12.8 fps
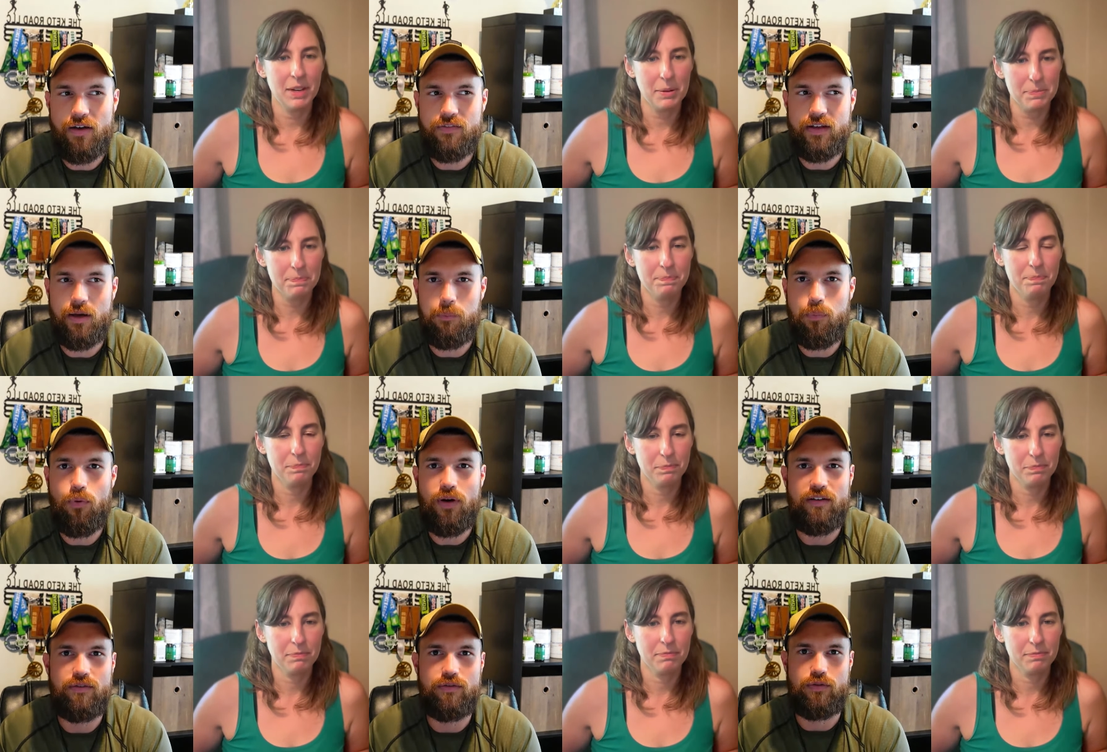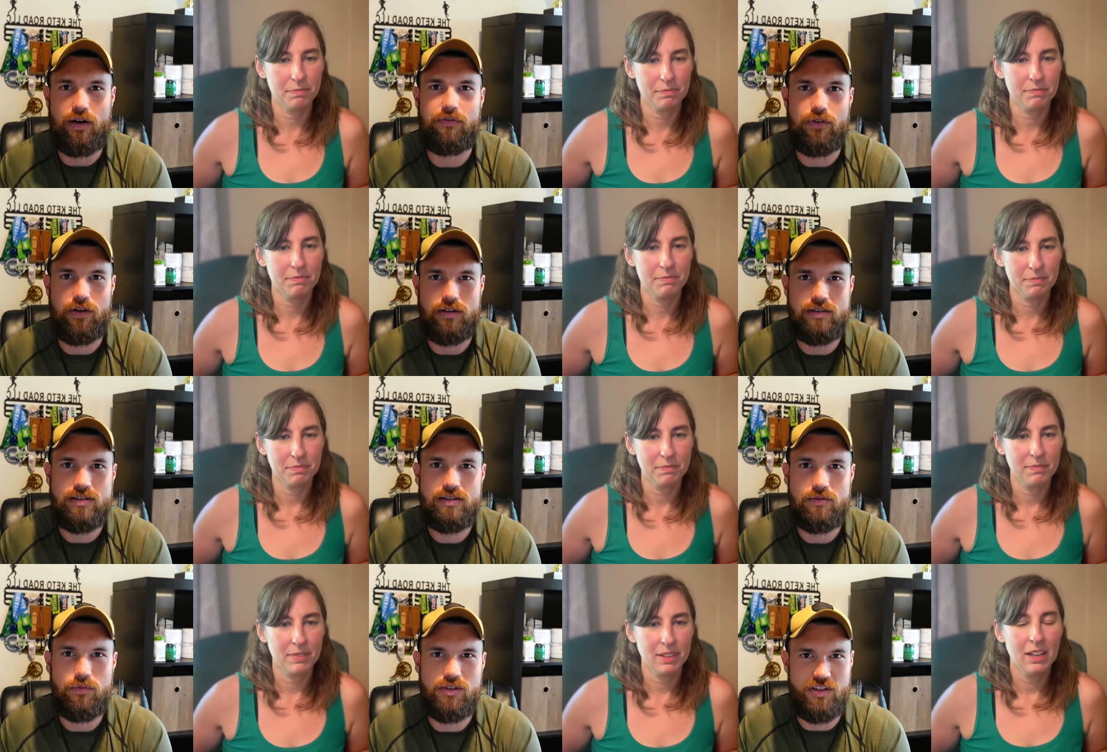Speaker 1: like a point of reference,
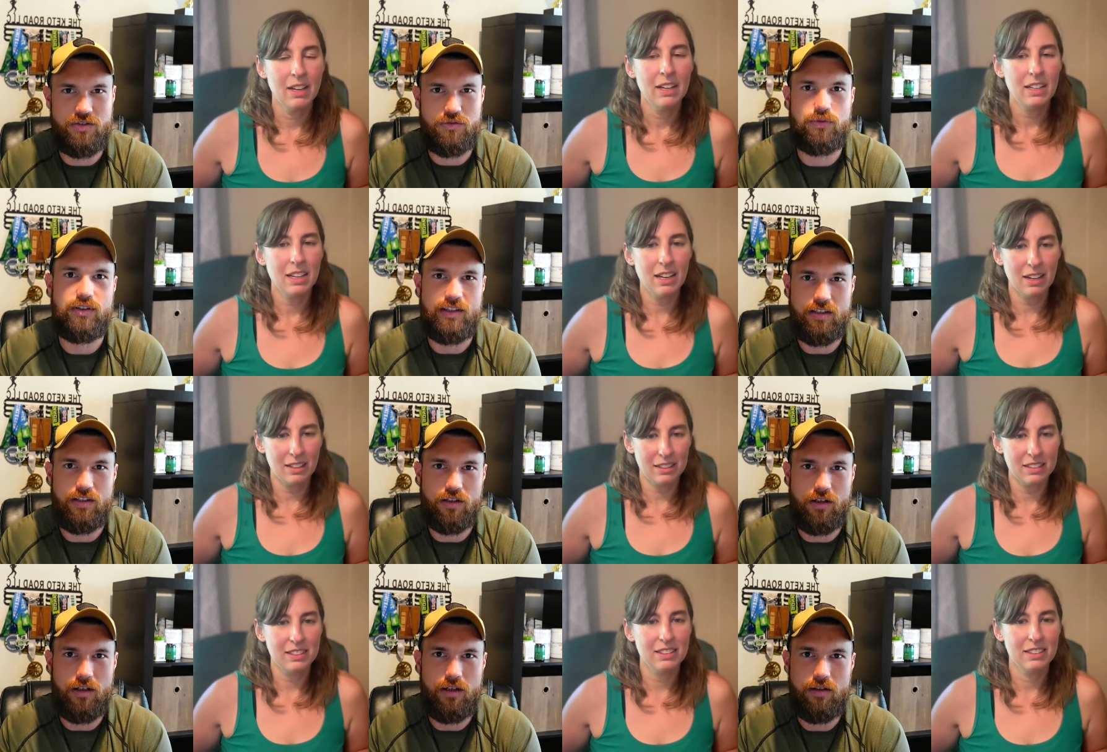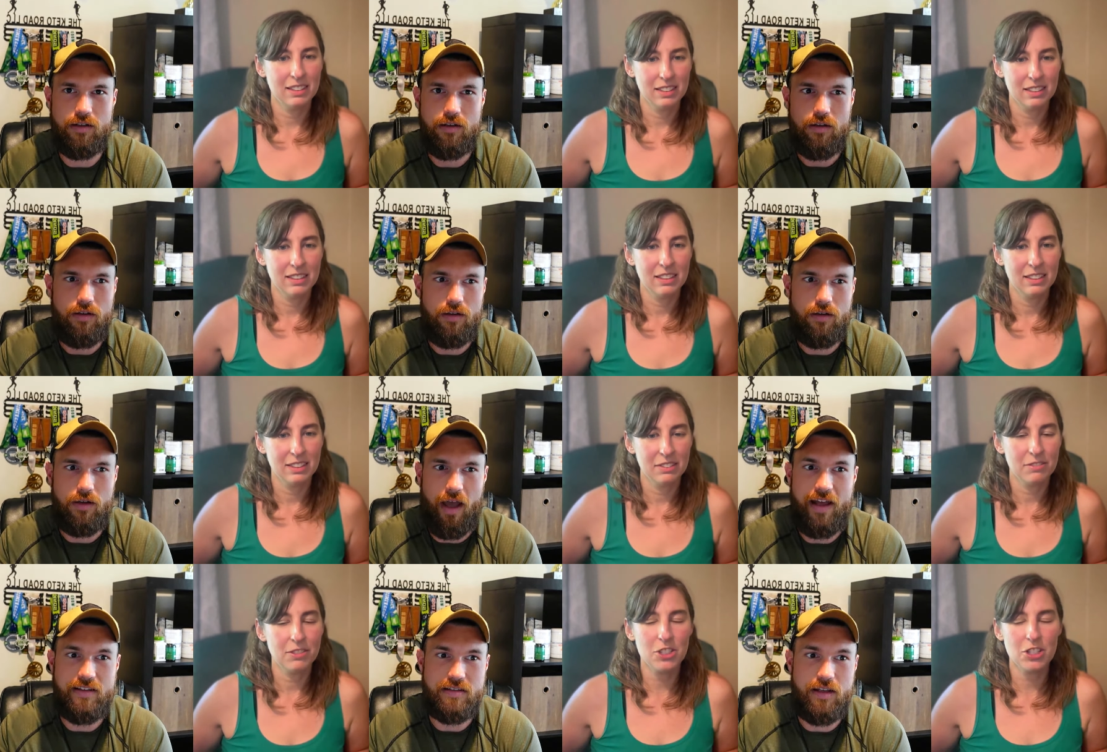which is really
Speaker 2: yeah. good.
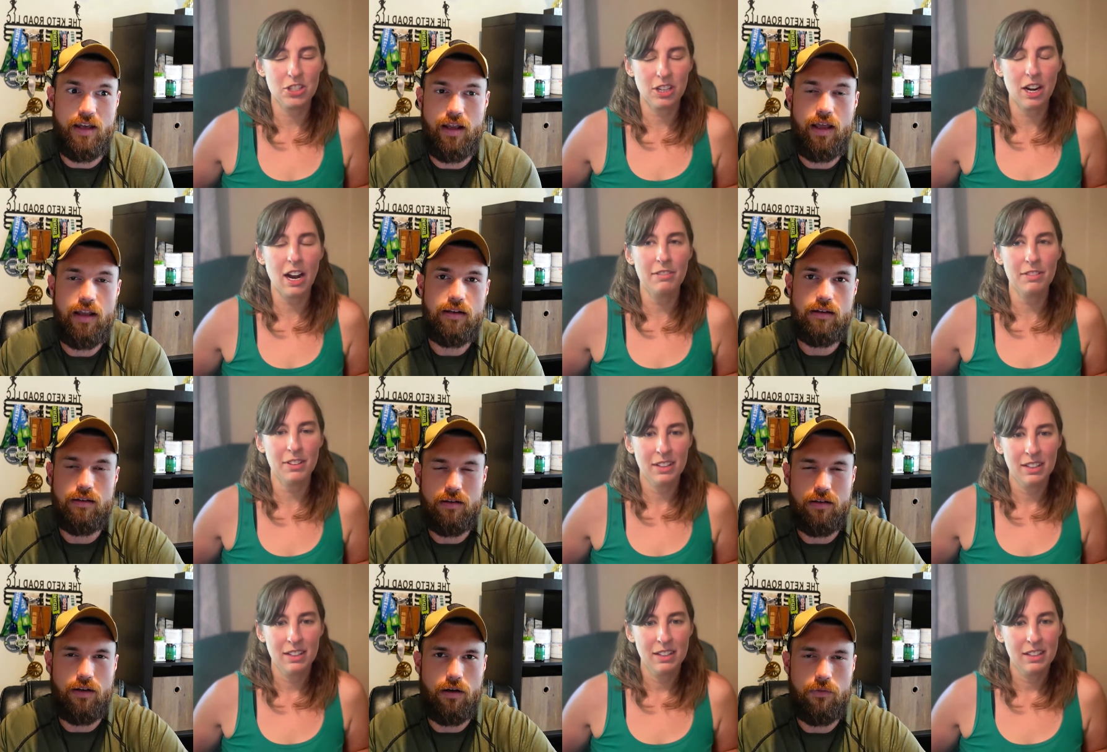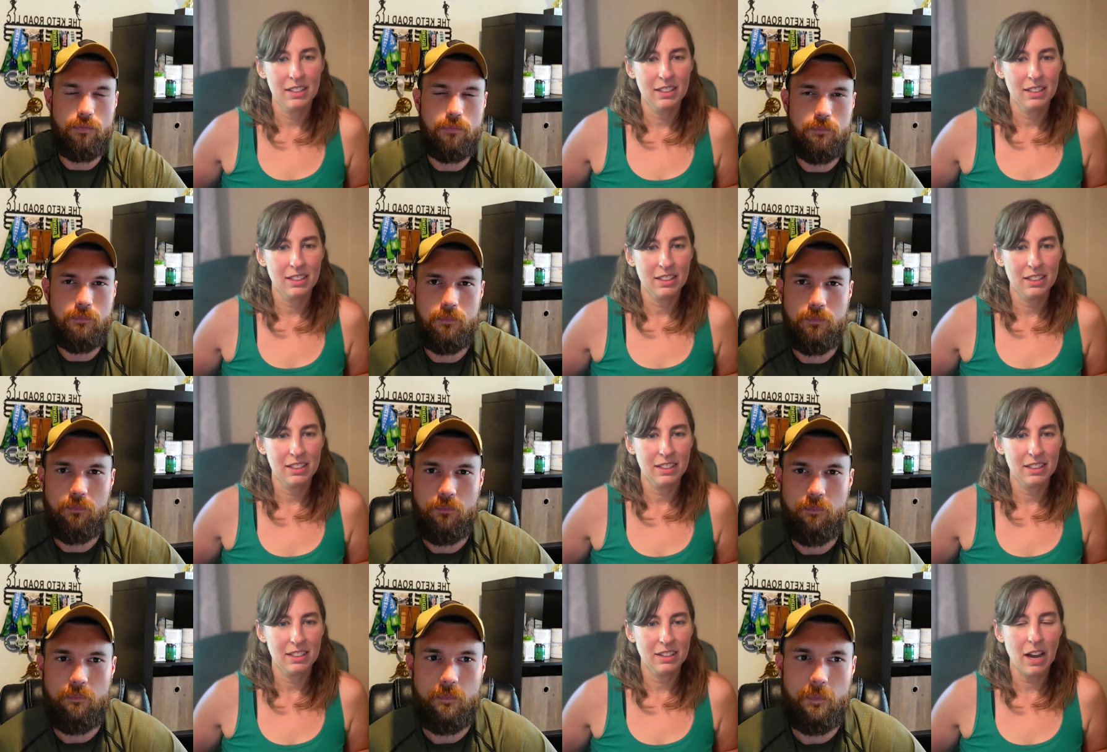As For sure. and, and, I you know.
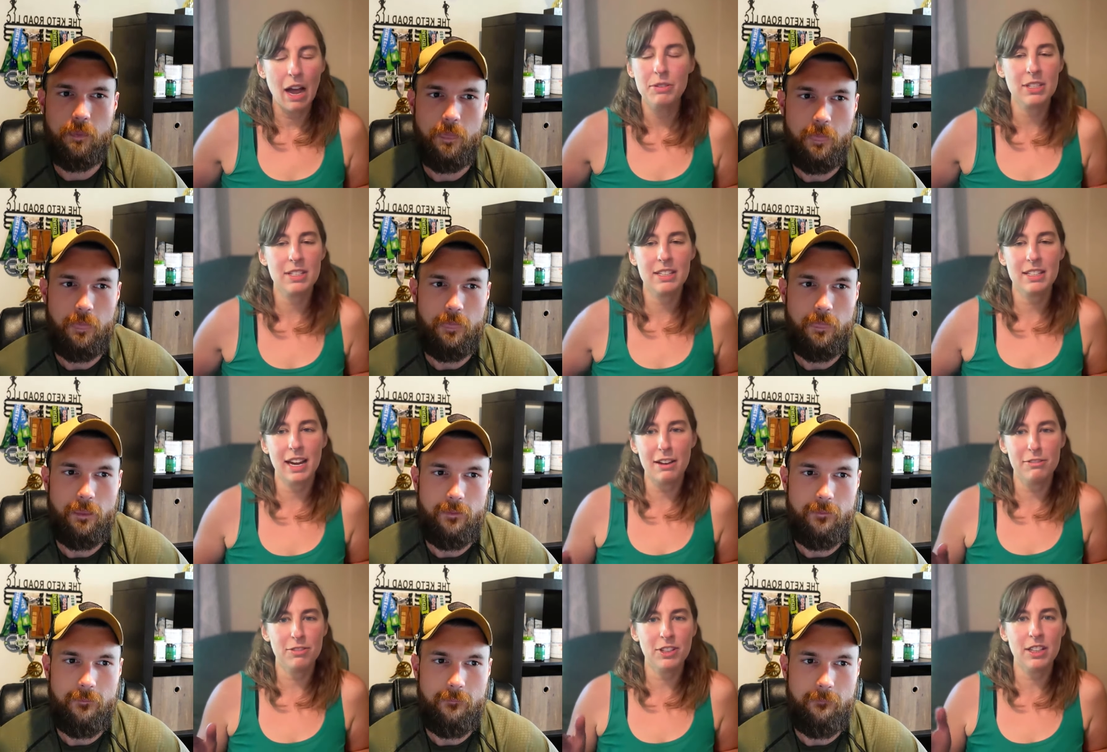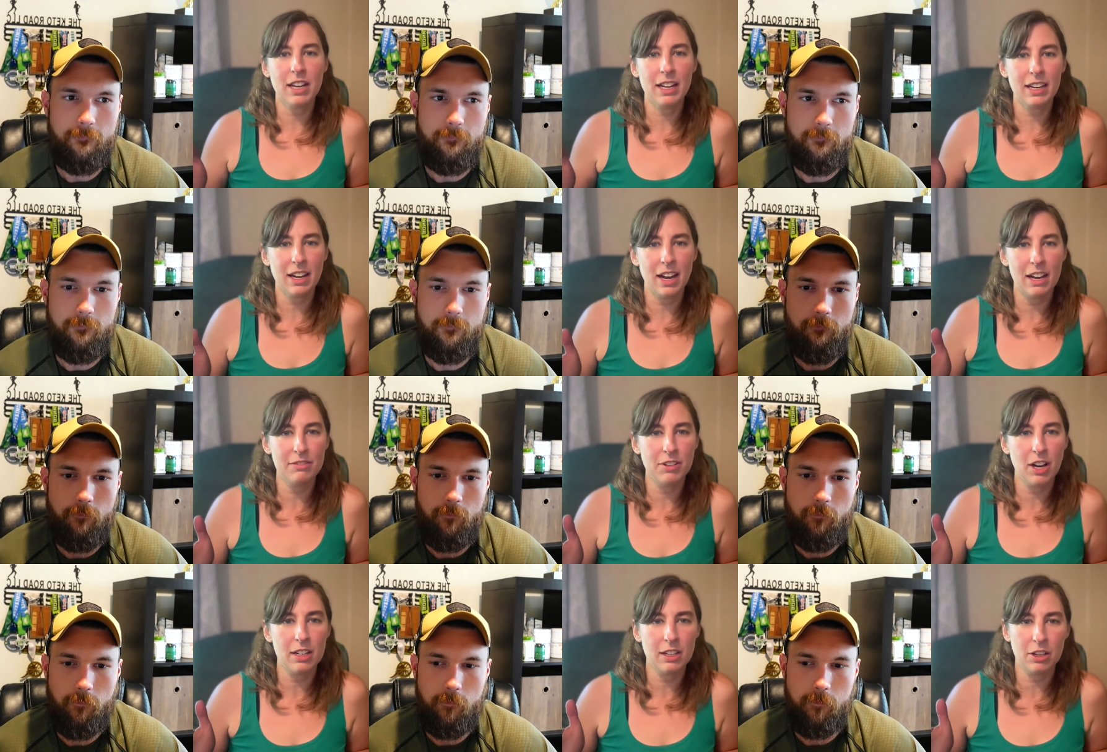I was just going to say, I feel like I've
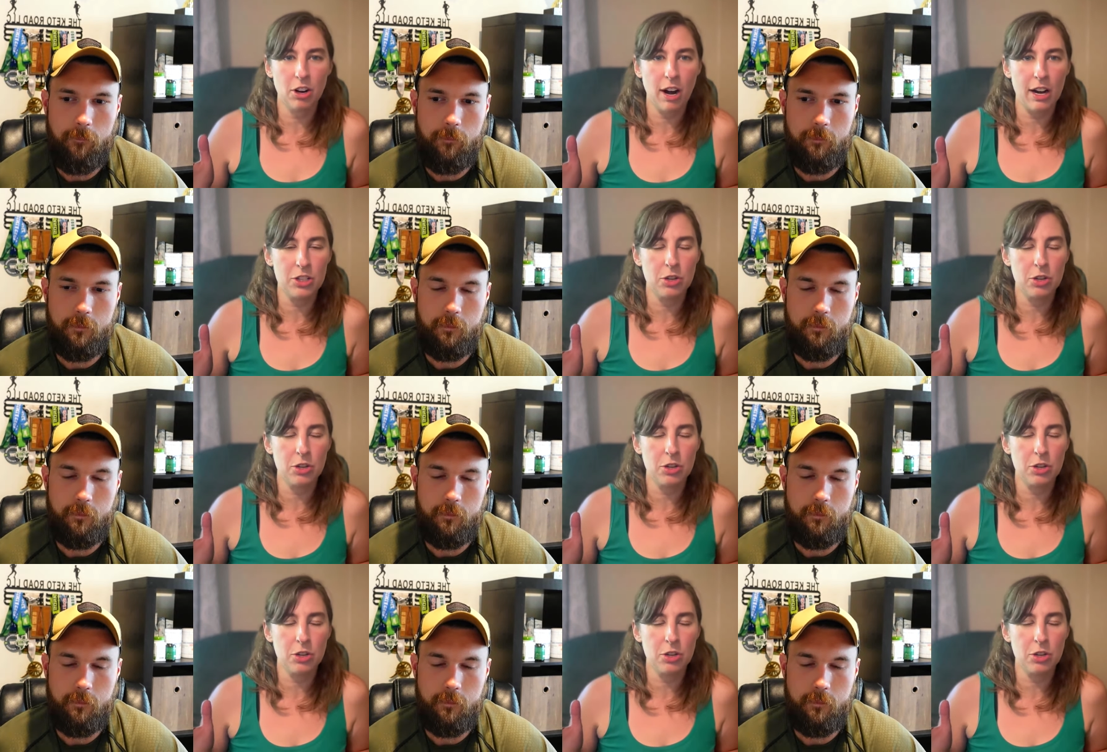gotten a crash